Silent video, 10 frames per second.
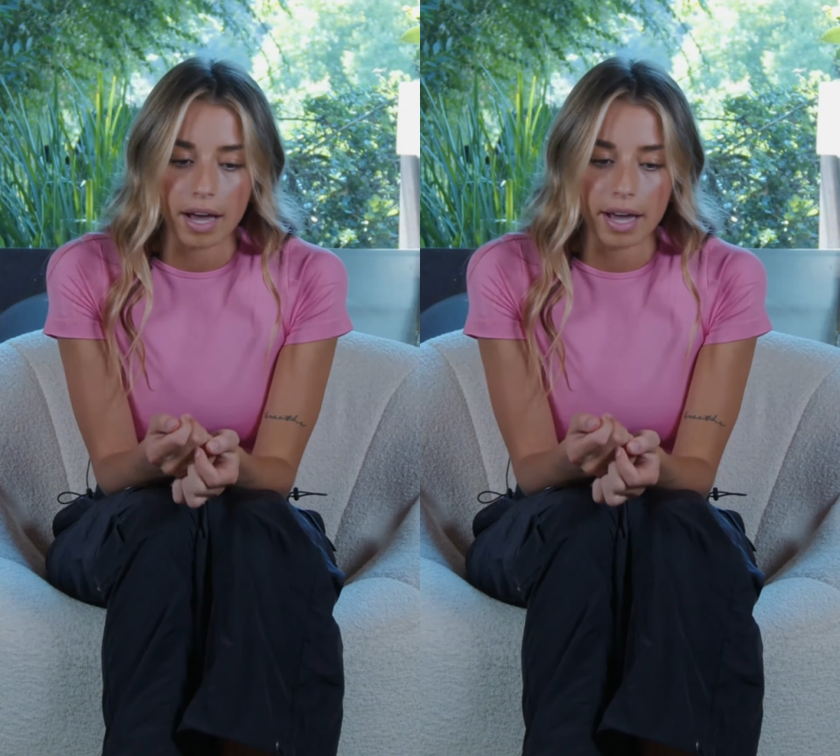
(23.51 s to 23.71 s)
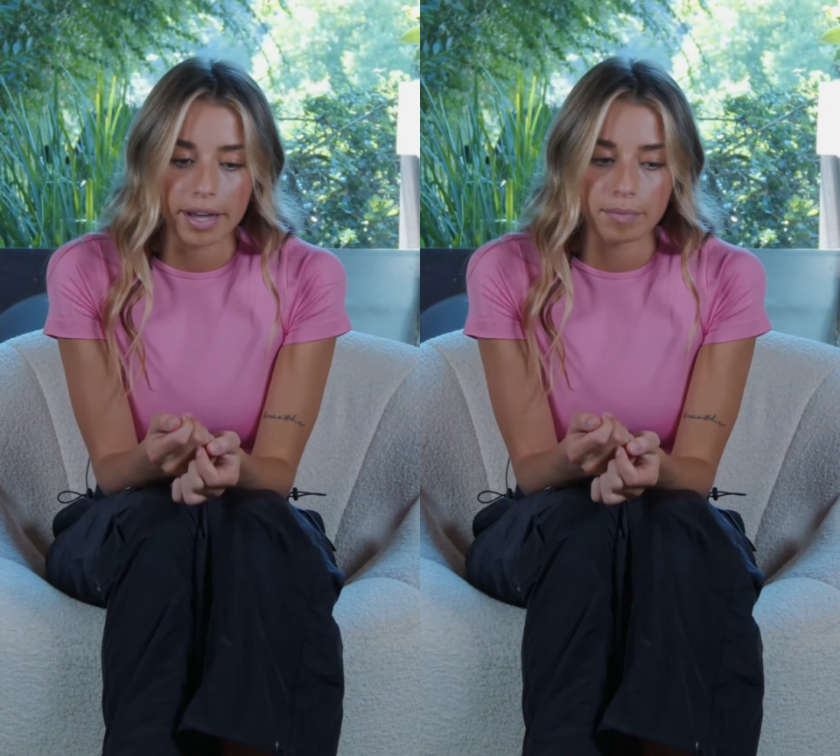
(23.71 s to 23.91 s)

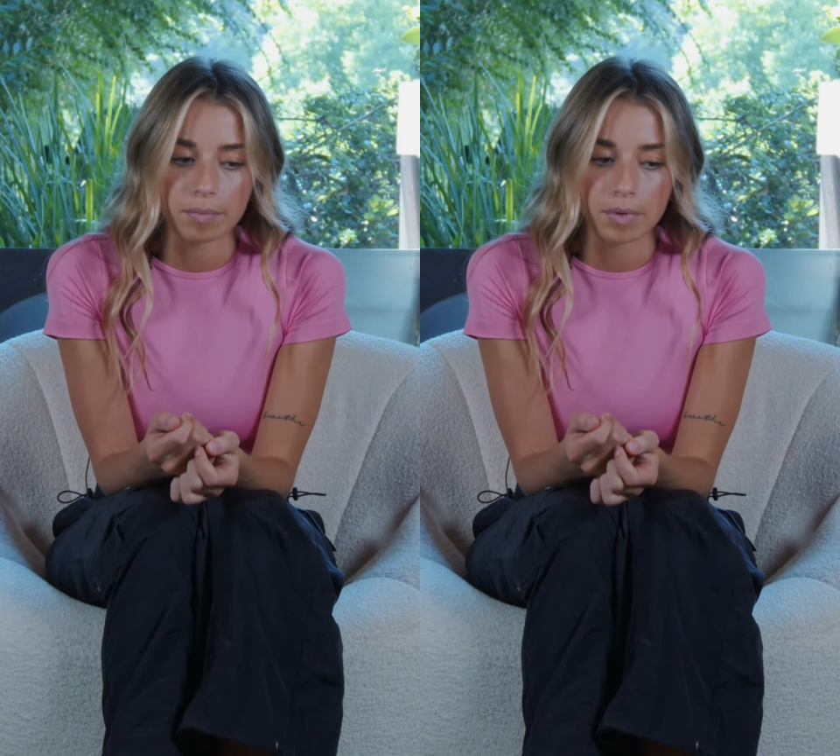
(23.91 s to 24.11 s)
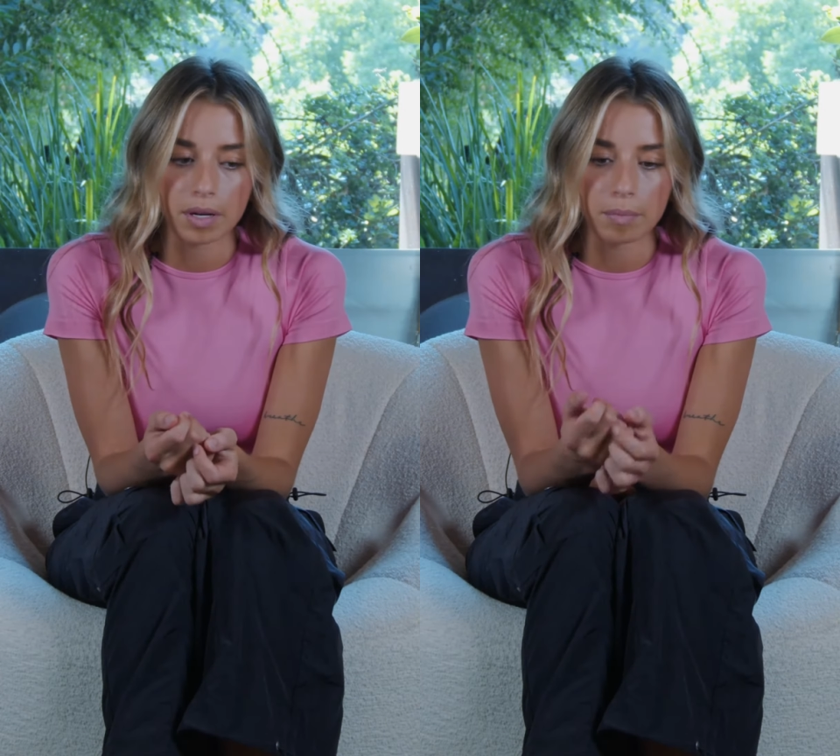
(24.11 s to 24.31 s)
I
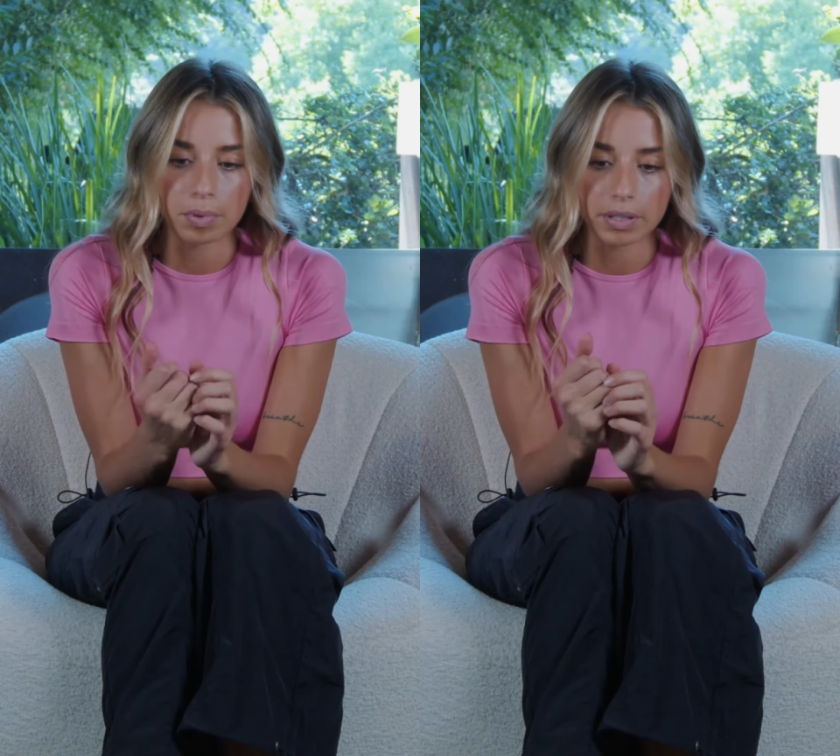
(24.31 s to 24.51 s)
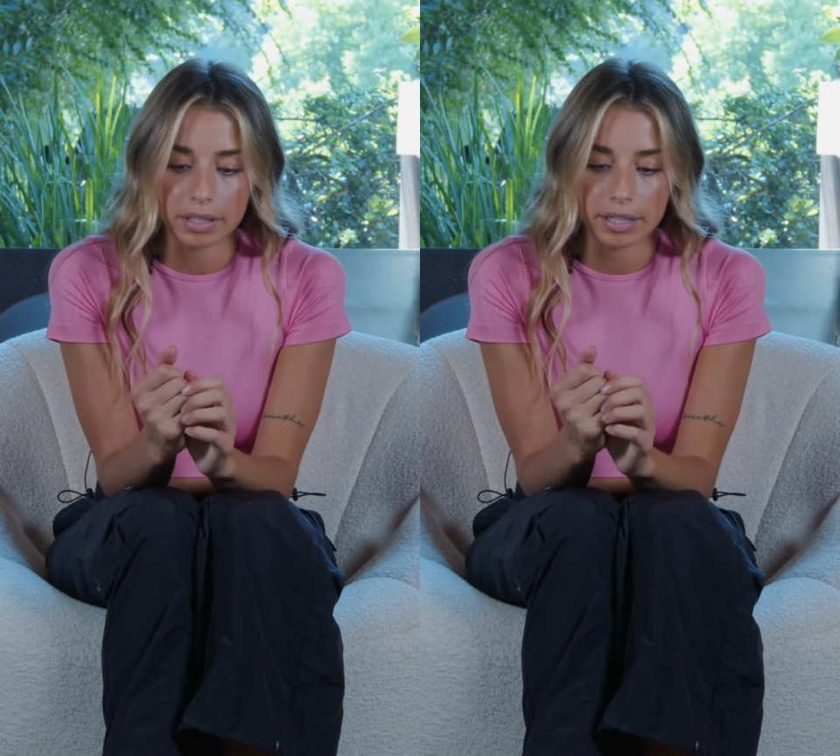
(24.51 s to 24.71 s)

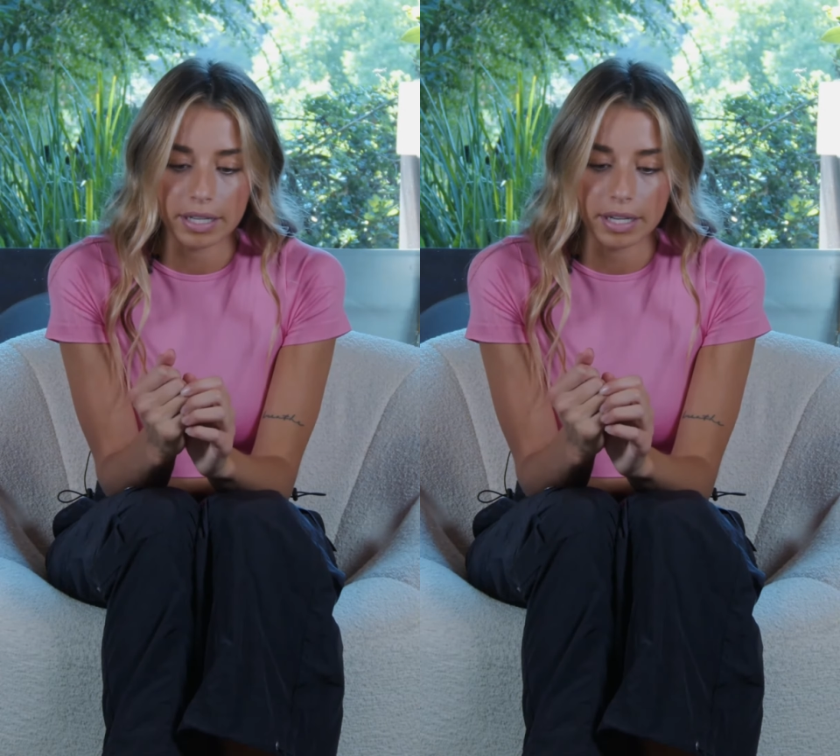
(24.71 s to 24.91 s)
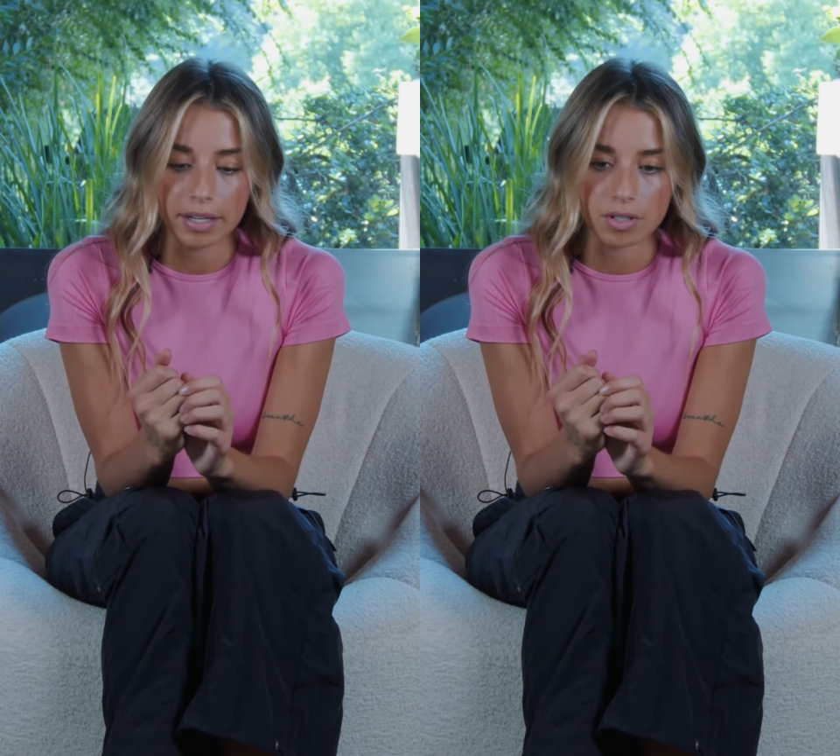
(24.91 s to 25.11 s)

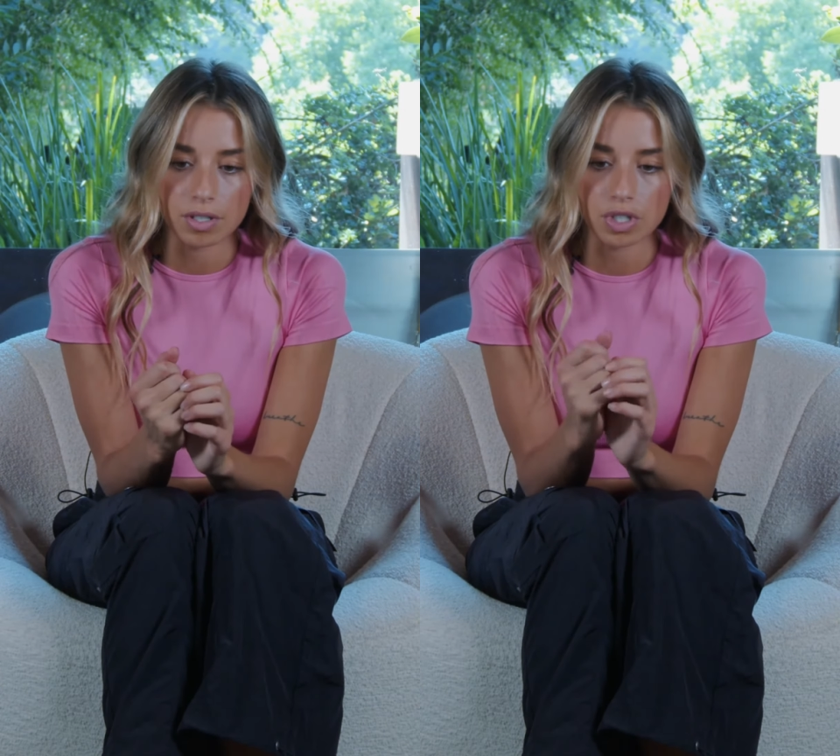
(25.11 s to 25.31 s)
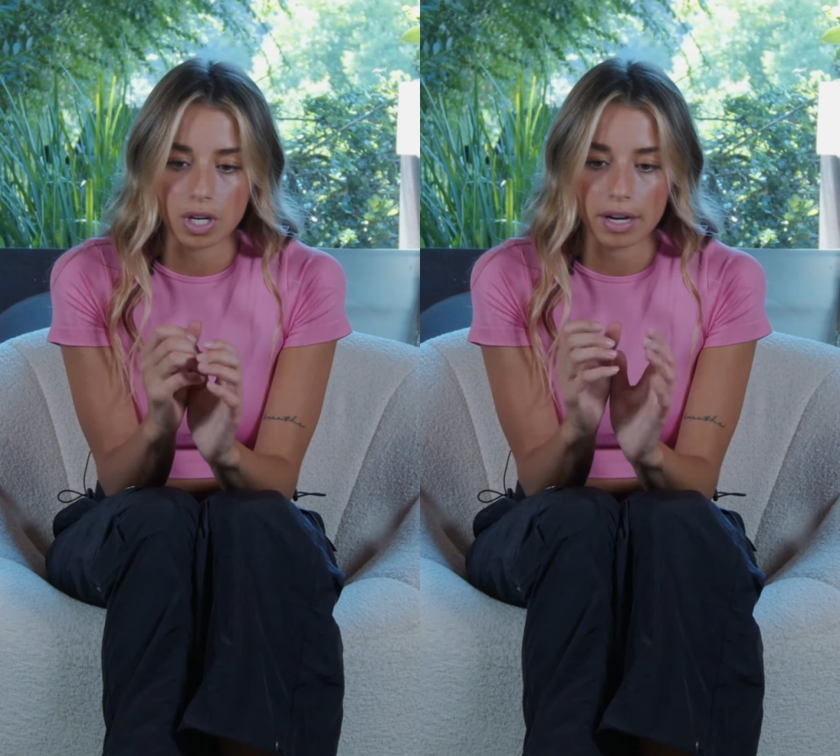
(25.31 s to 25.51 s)
completely
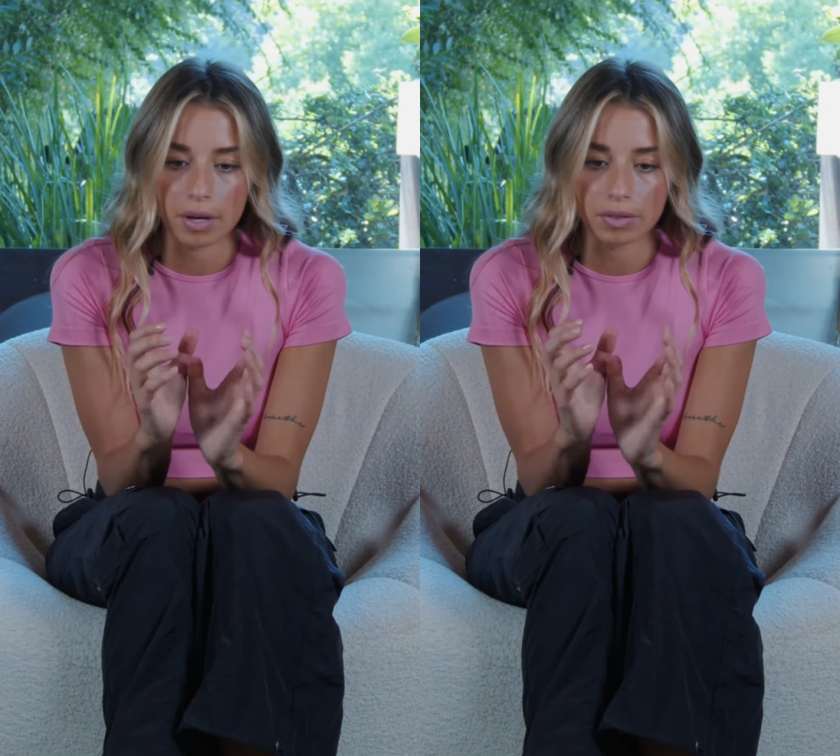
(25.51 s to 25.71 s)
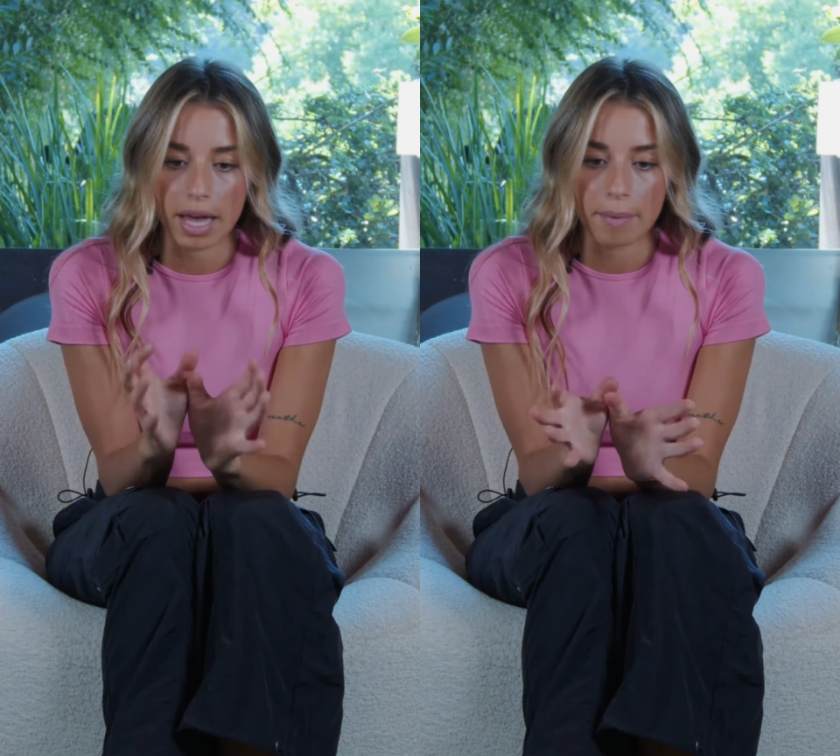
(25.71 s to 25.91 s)
shut
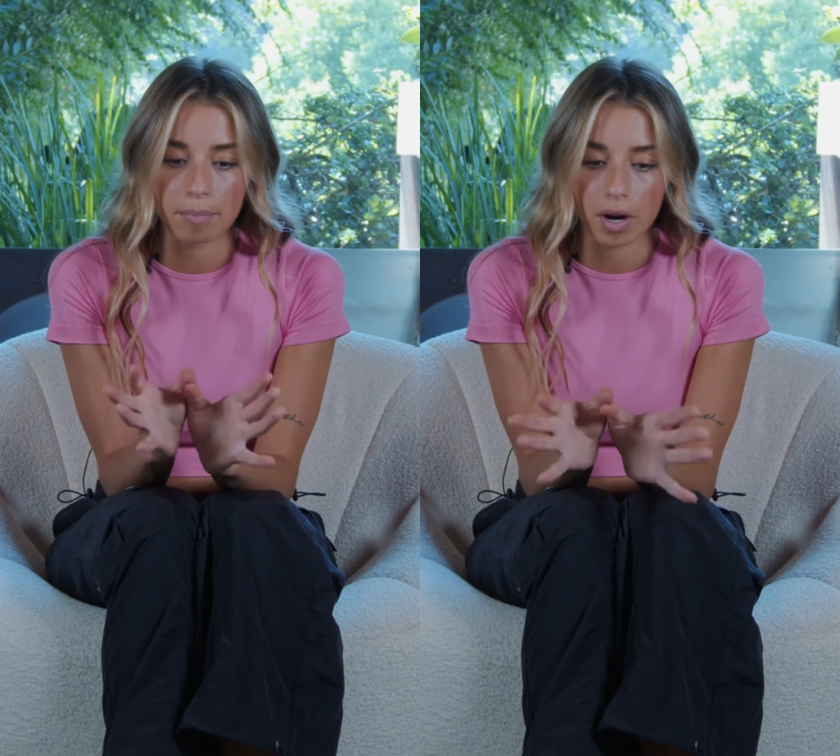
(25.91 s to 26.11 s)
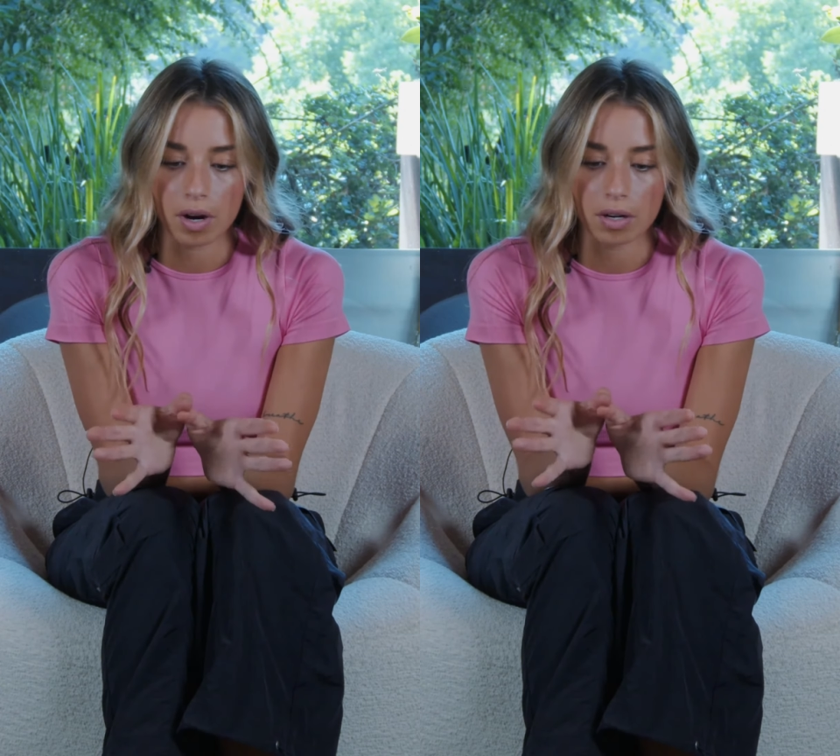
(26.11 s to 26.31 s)
out
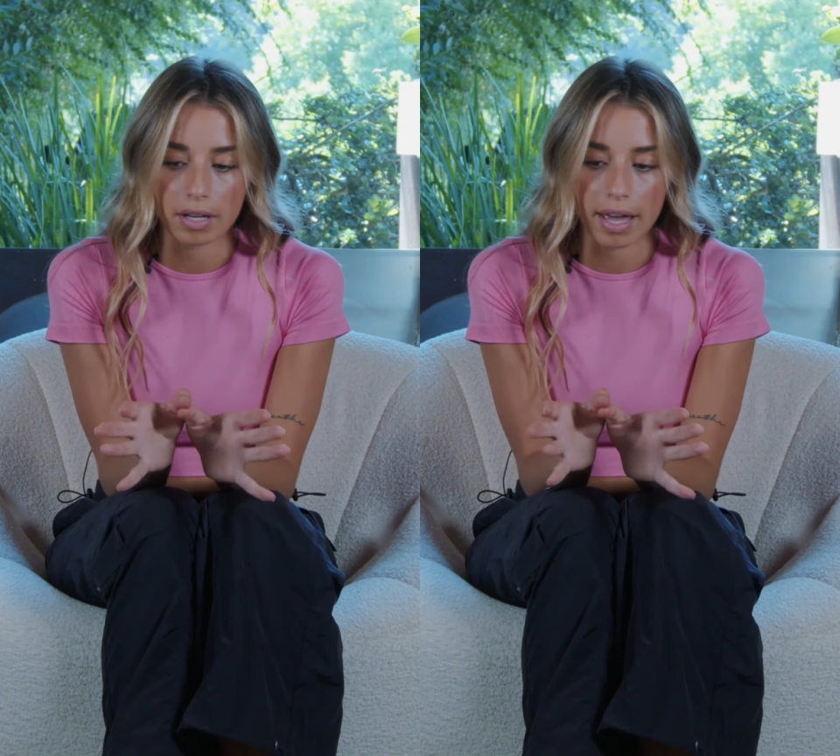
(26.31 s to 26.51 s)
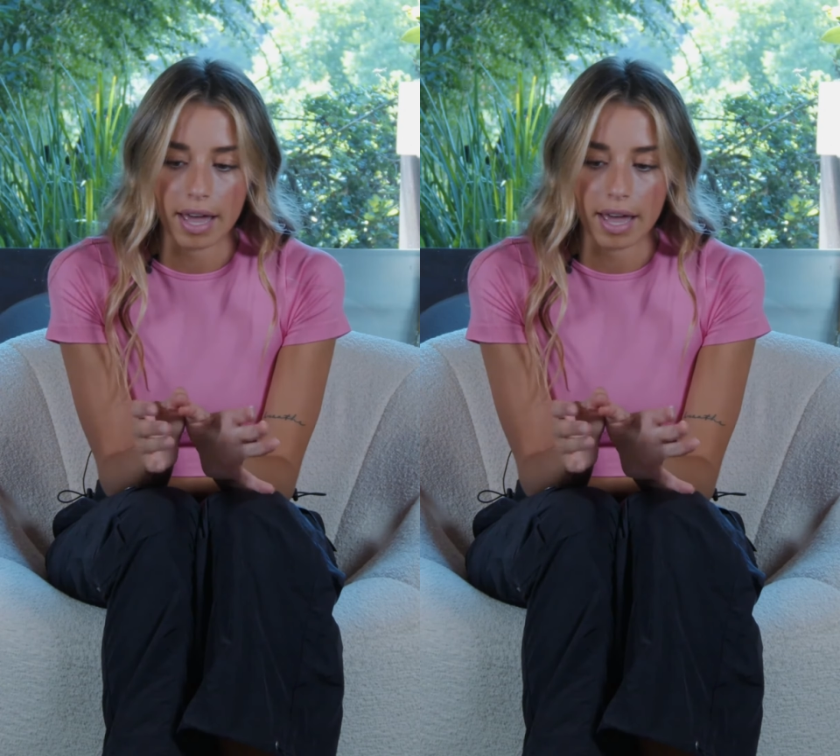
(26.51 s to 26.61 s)
that part